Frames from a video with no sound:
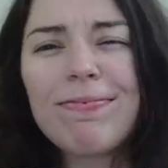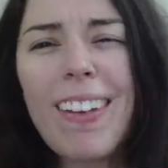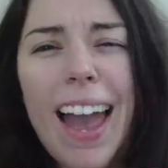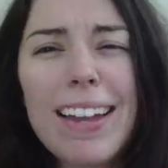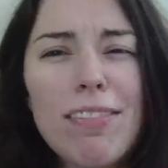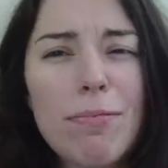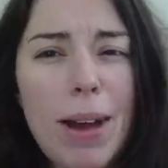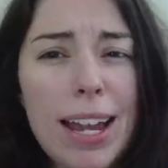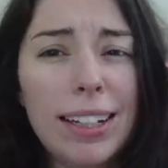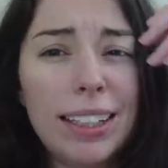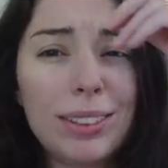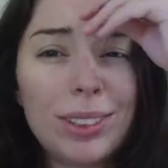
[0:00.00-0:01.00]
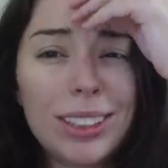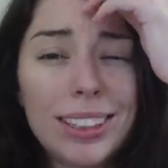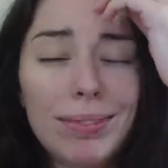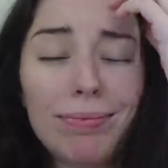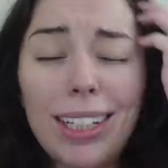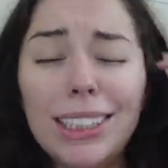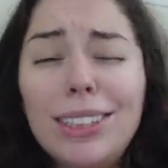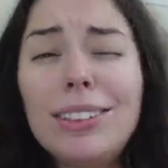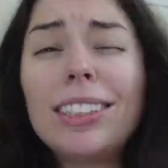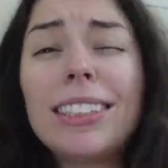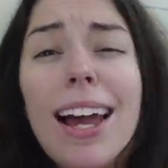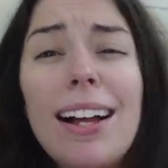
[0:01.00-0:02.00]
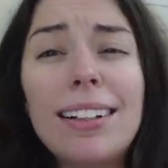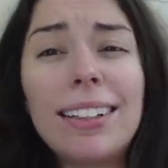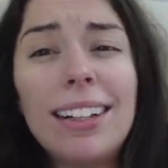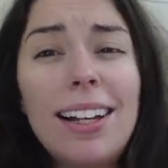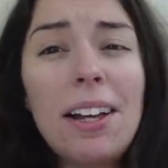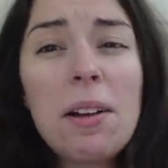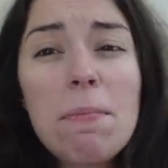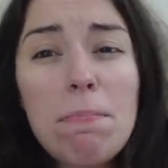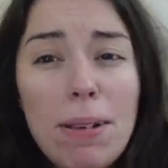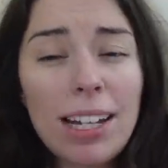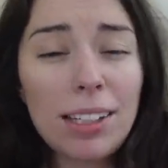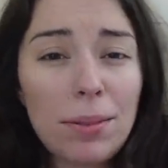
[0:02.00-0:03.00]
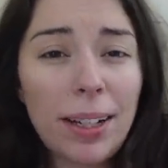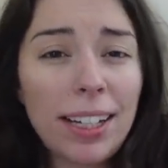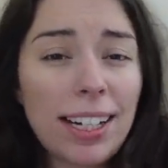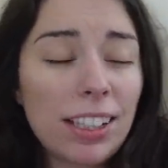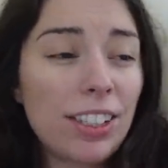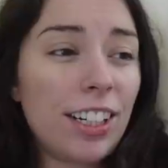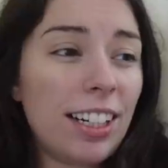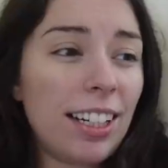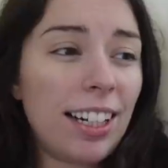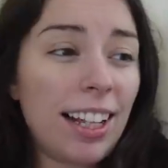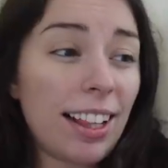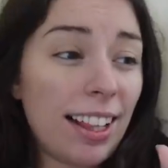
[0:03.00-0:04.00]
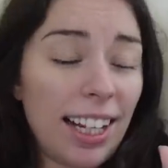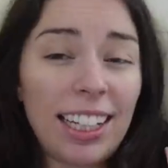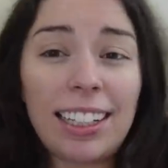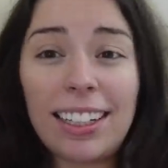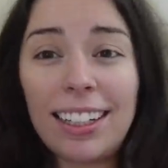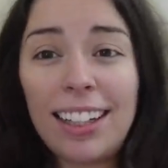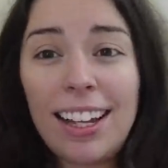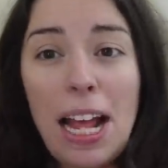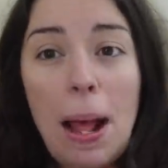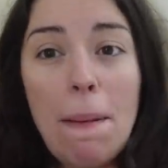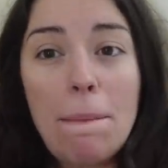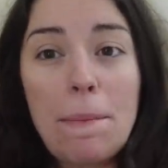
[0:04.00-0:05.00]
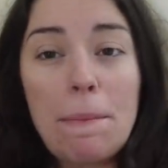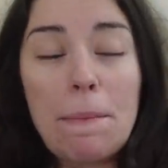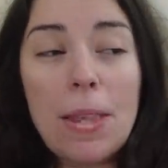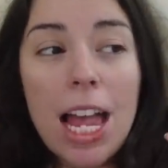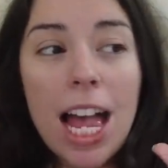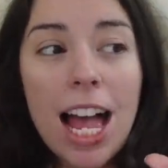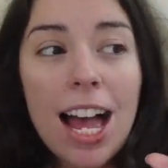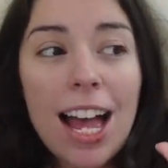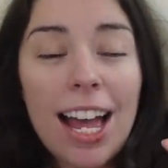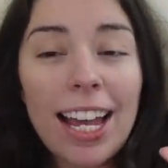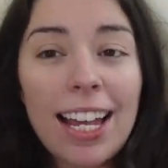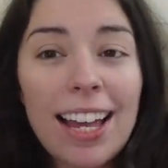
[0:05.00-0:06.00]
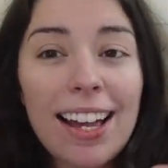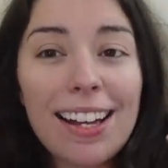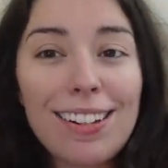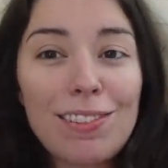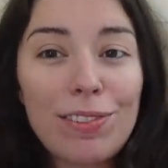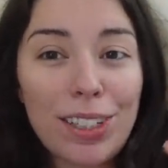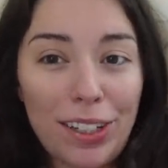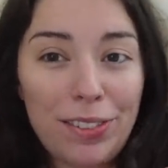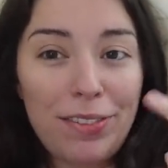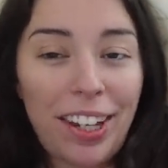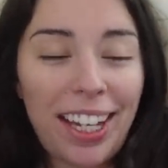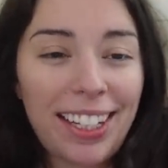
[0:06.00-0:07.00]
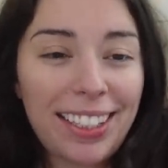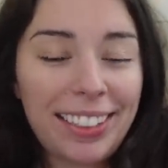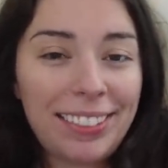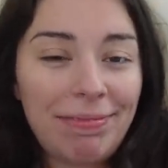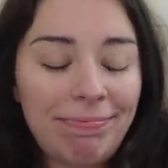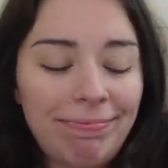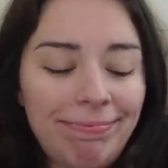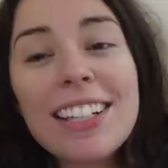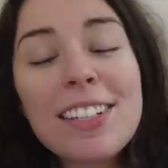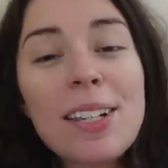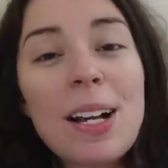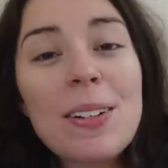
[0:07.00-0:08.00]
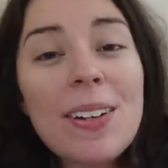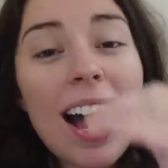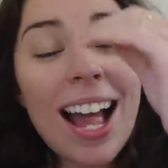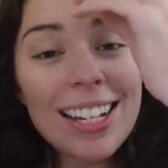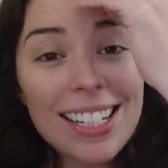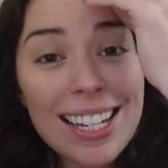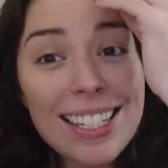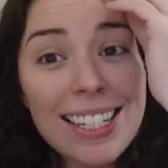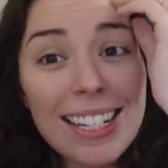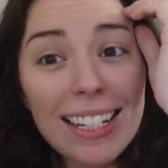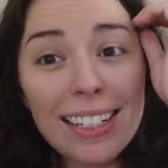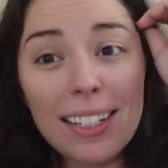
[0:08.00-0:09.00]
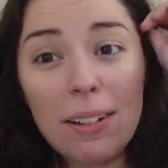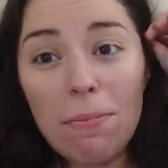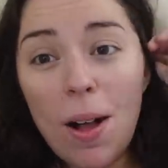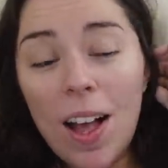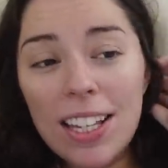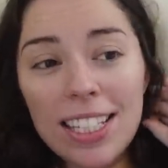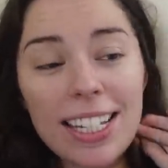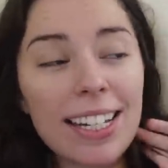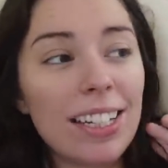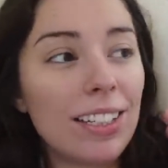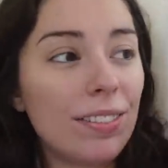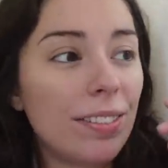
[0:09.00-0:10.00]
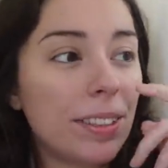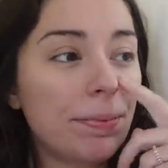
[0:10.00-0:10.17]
I have bad news, as you can tell by the way I look, I think. I have COVID. So I tested positive.